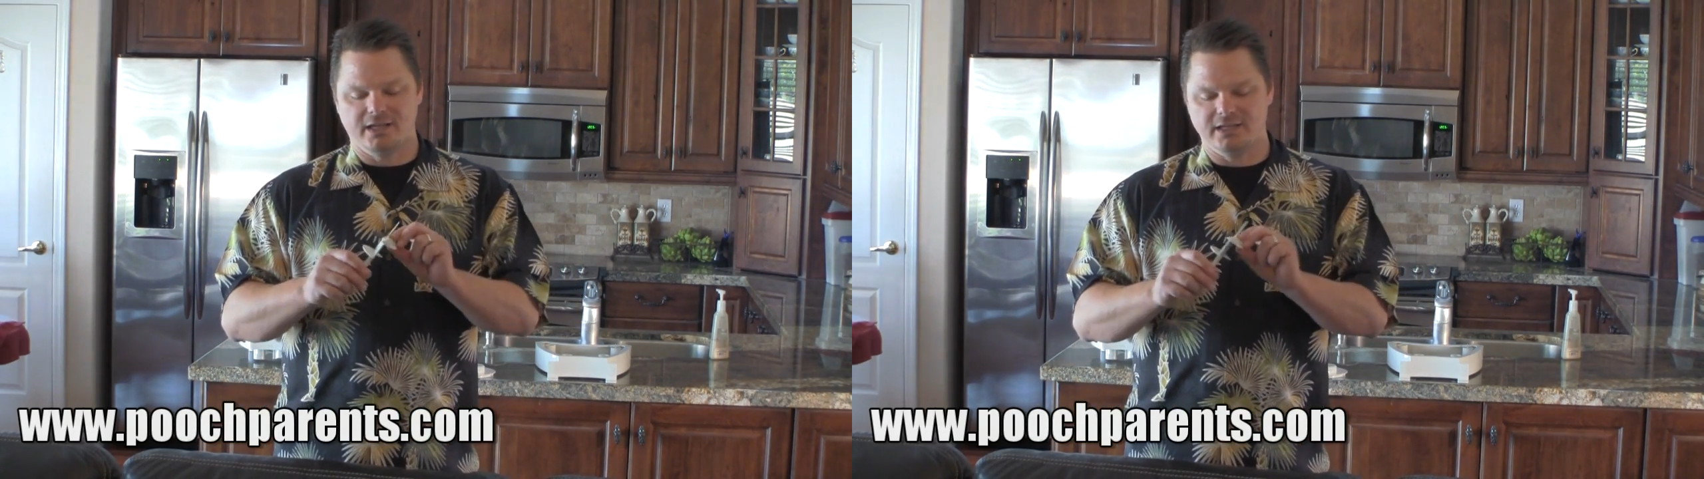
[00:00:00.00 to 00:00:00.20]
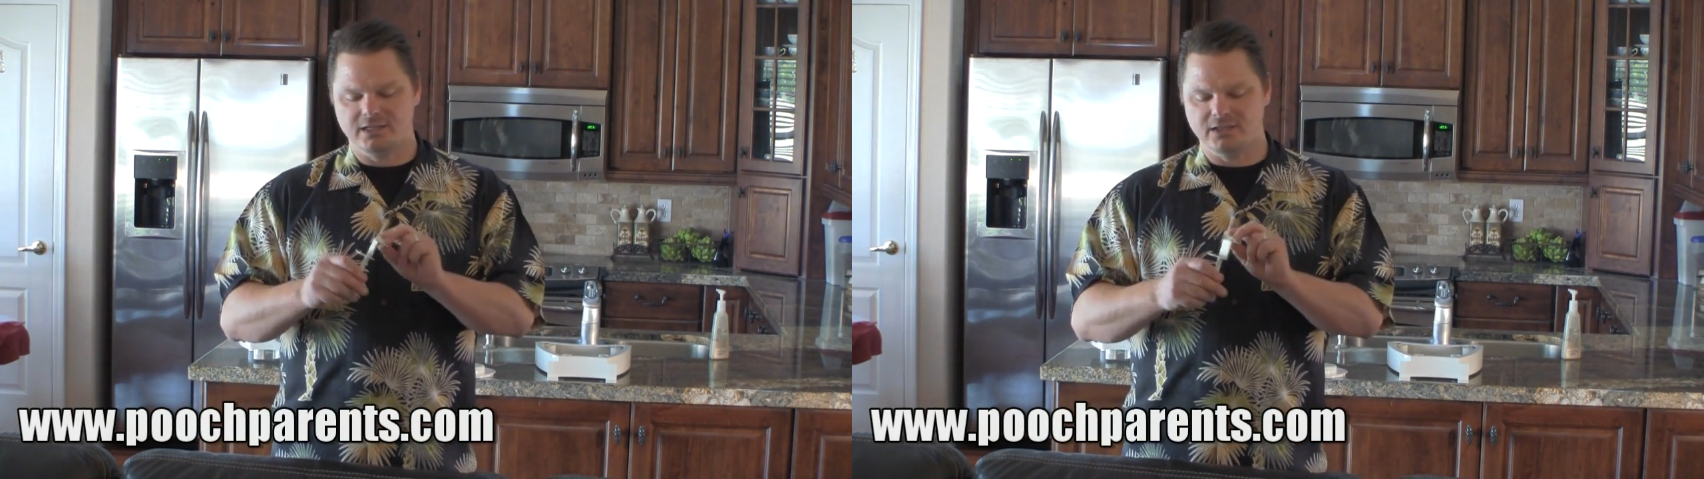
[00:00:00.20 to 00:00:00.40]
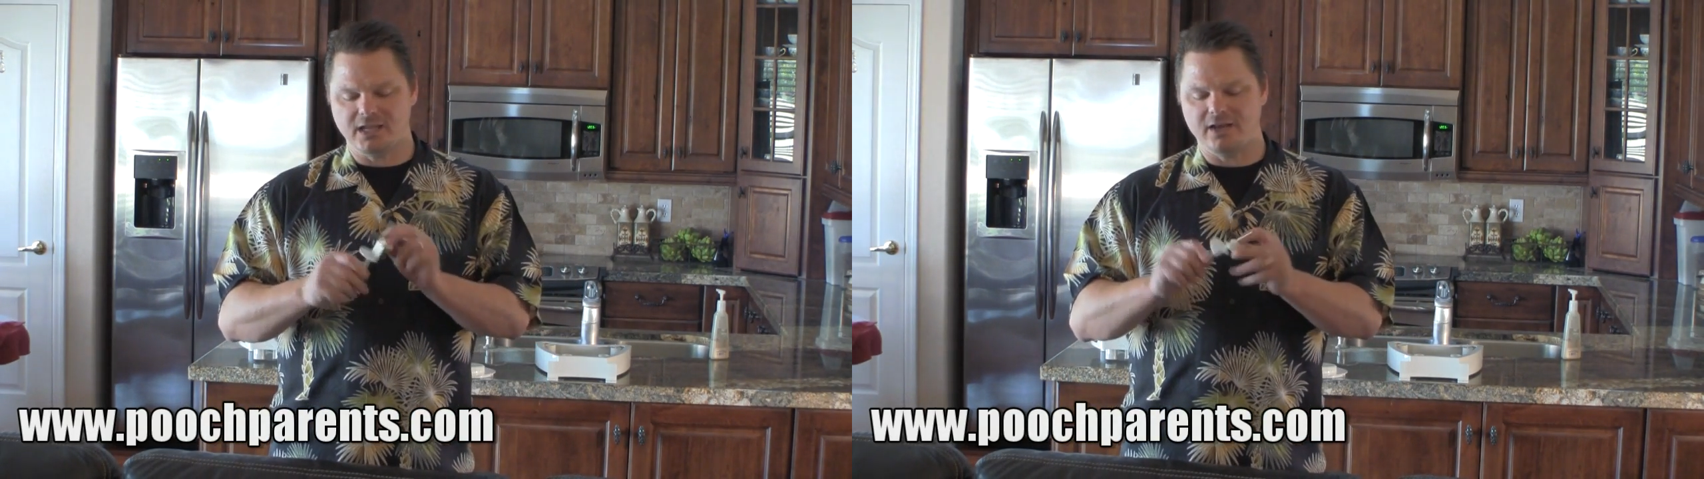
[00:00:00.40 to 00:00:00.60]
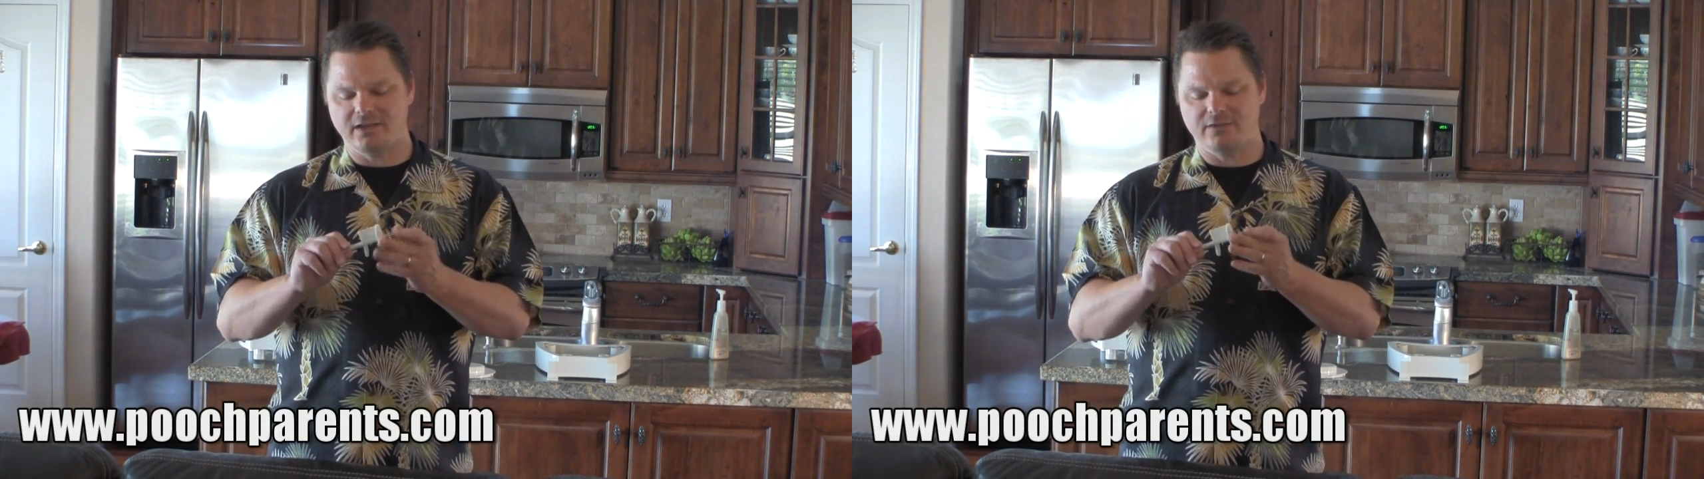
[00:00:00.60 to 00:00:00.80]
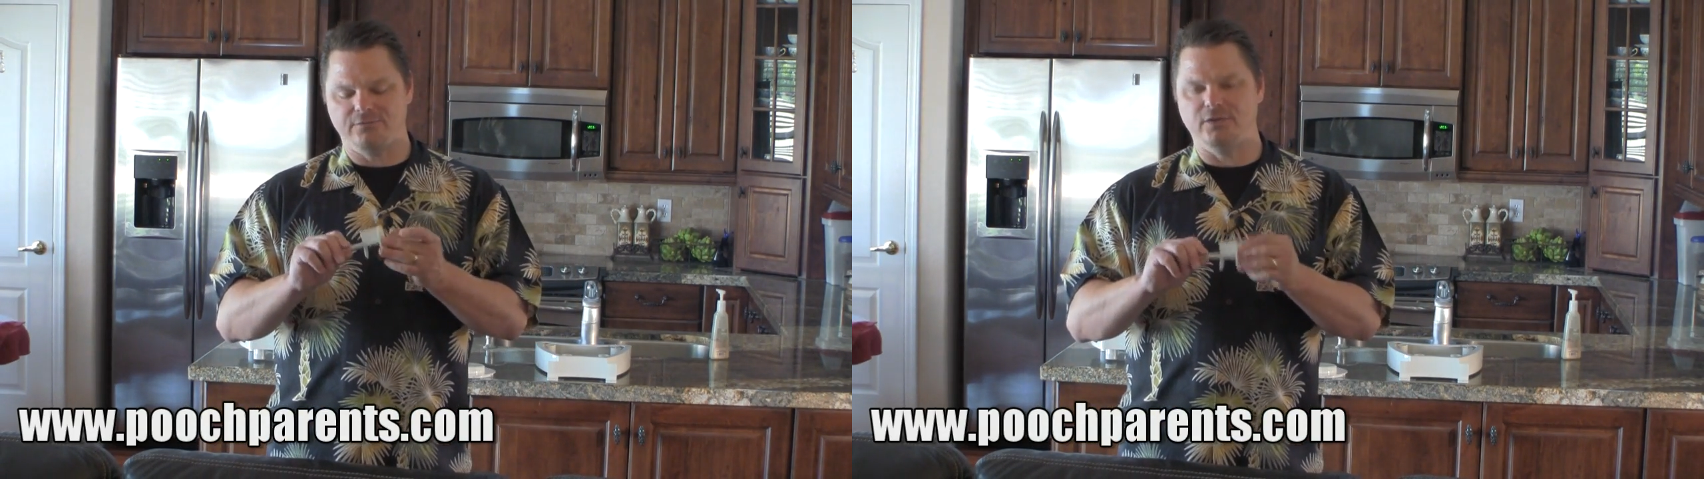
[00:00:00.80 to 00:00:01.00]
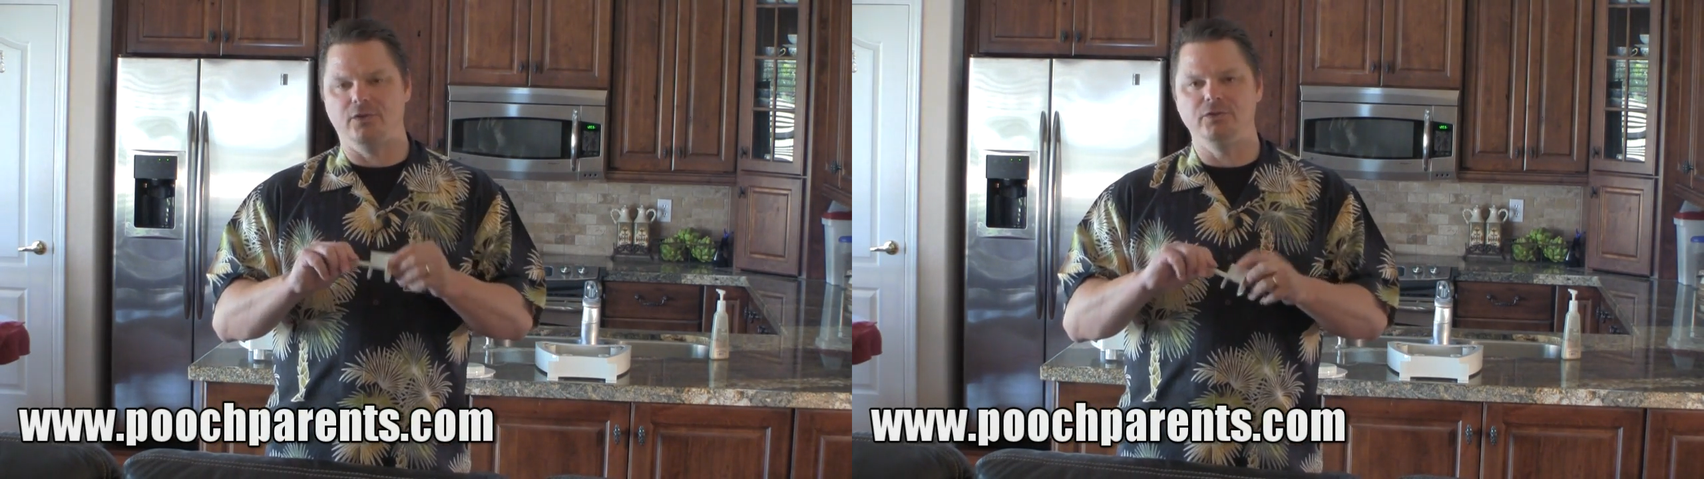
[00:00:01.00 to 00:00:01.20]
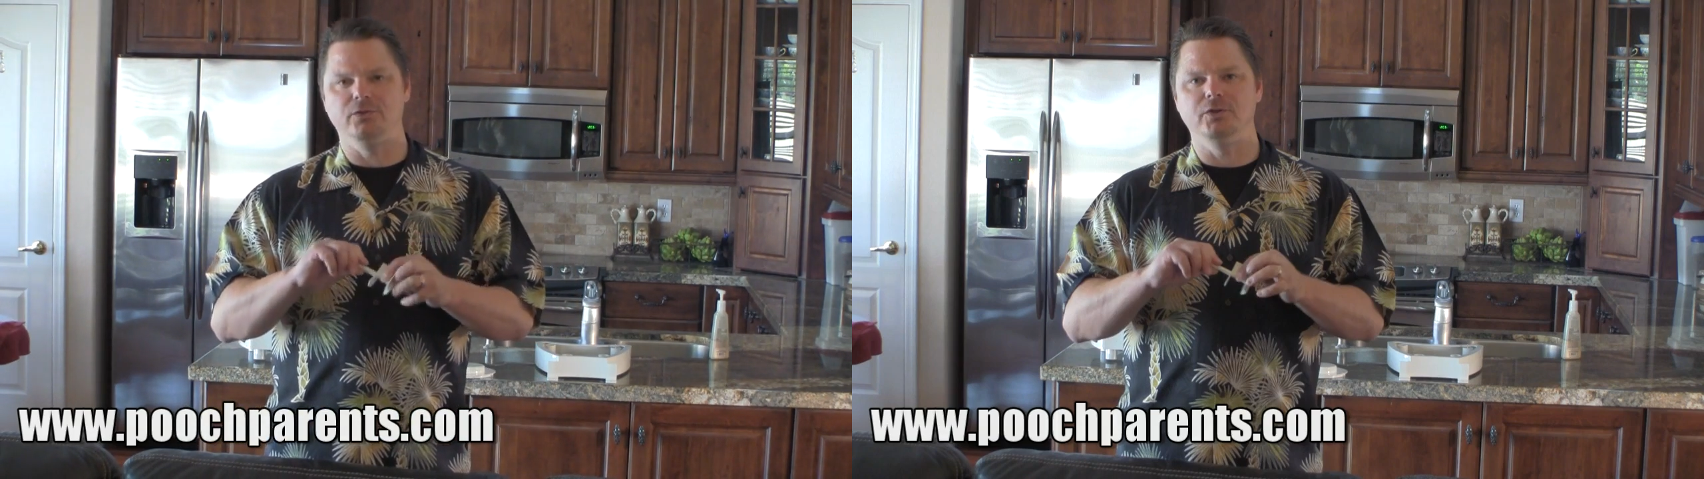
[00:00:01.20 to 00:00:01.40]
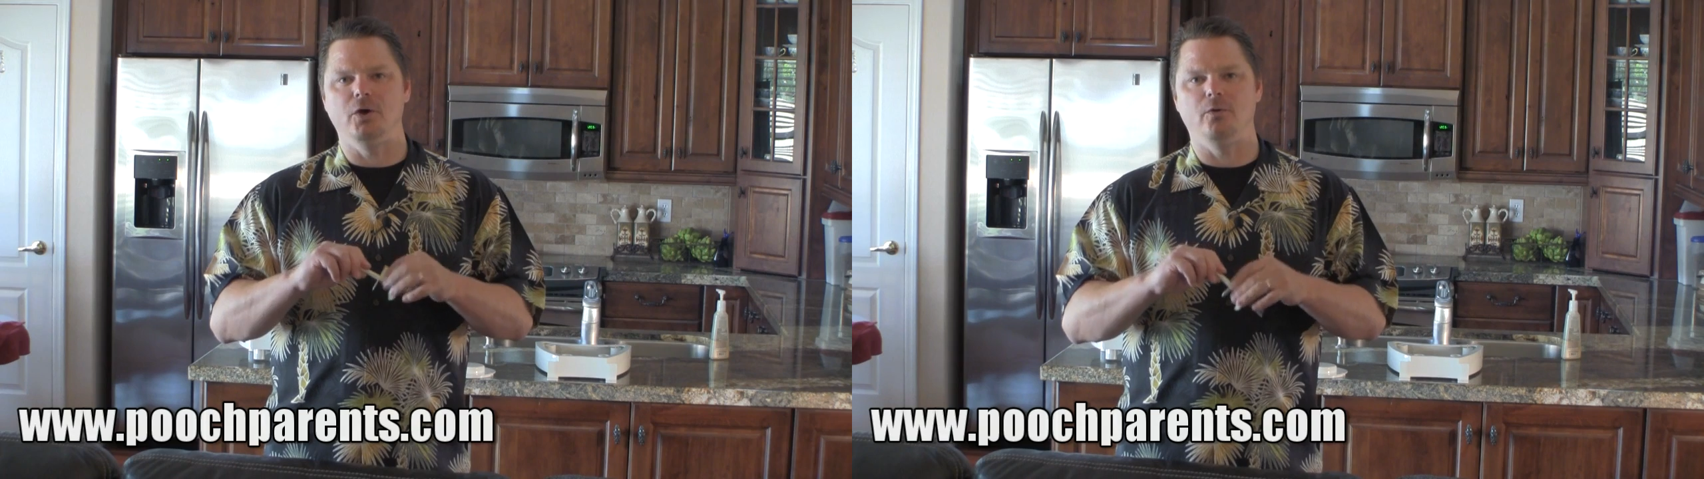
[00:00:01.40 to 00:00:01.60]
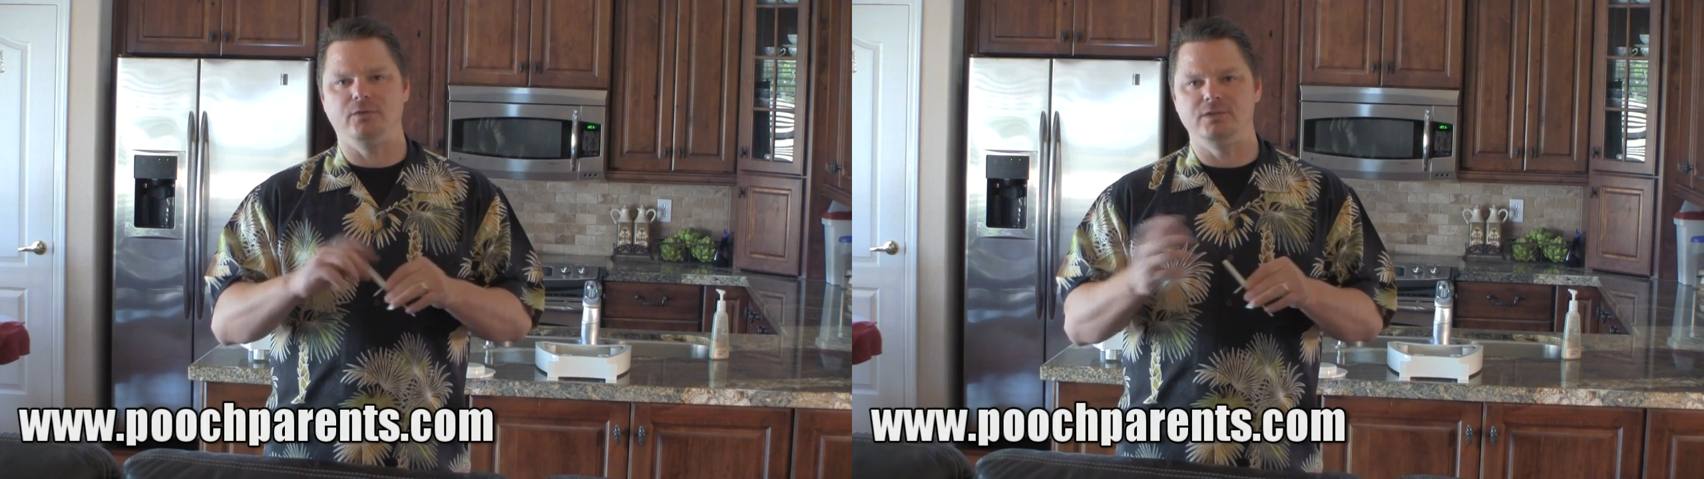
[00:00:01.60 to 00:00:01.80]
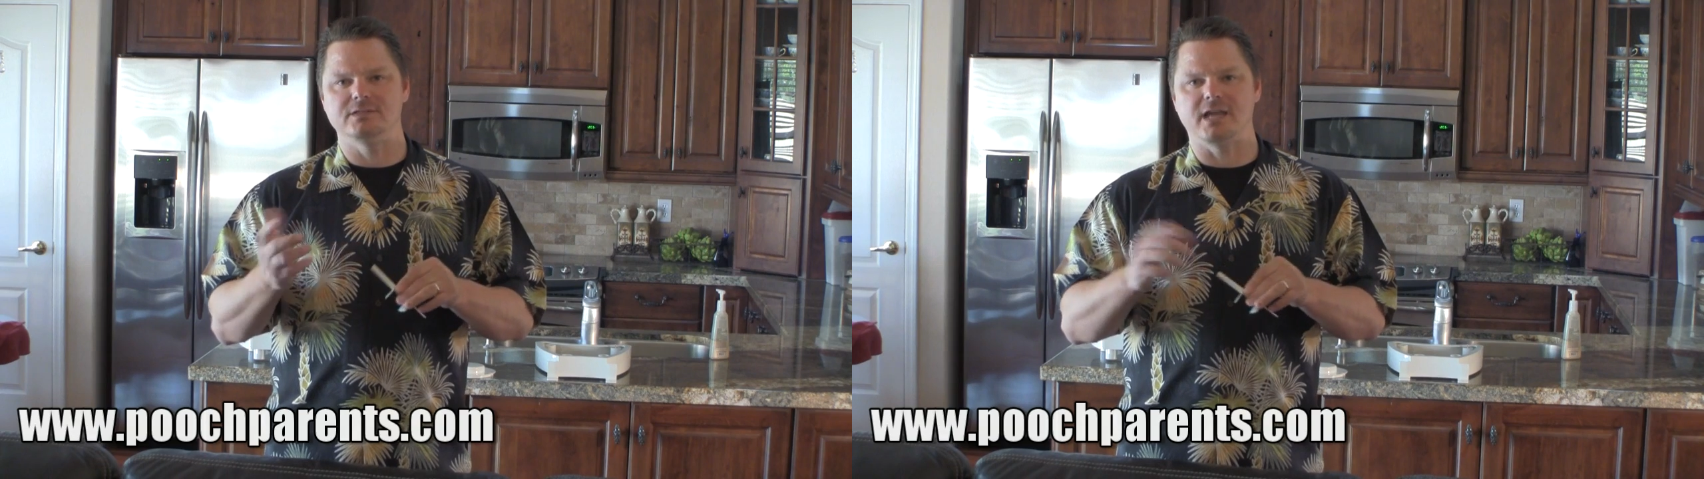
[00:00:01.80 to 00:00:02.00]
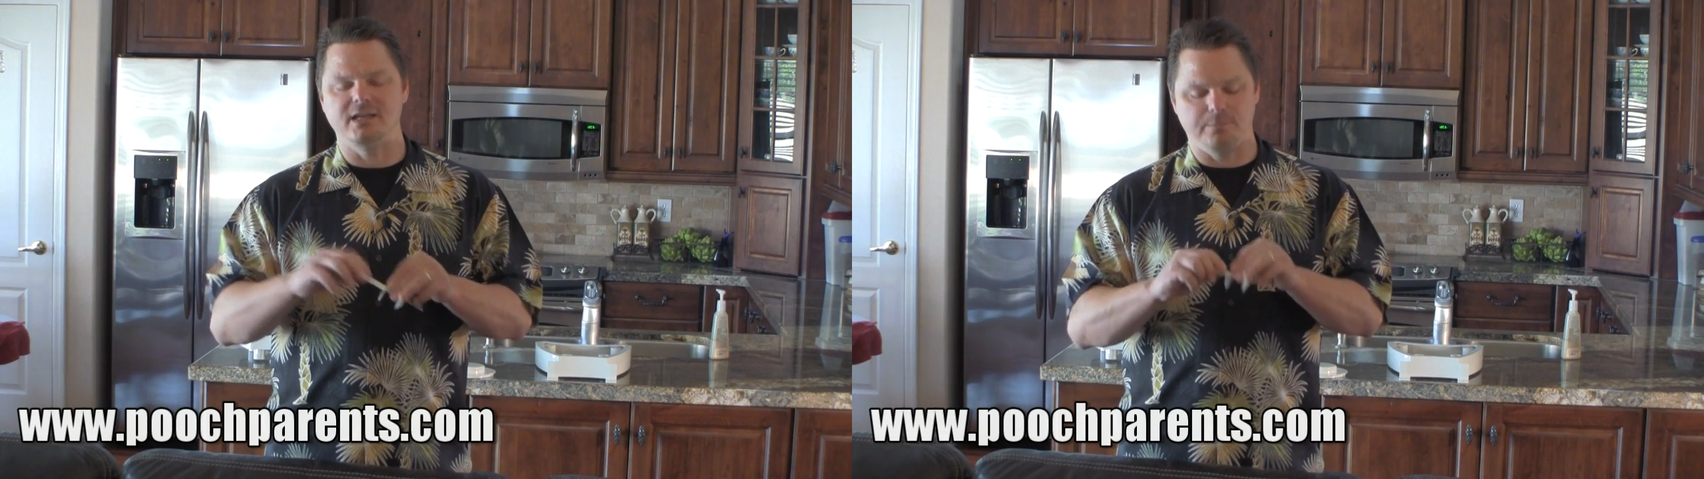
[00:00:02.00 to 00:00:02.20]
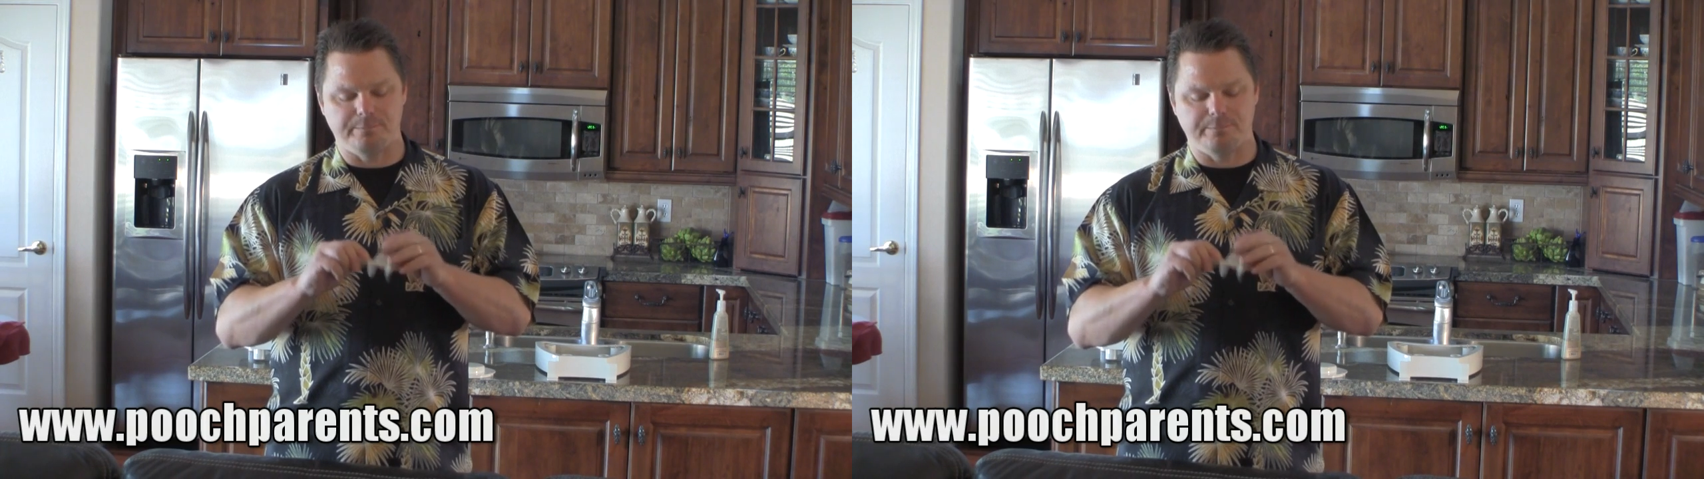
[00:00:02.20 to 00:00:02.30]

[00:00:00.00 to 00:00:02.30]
You kind of get a feel, and you'll know if you decide to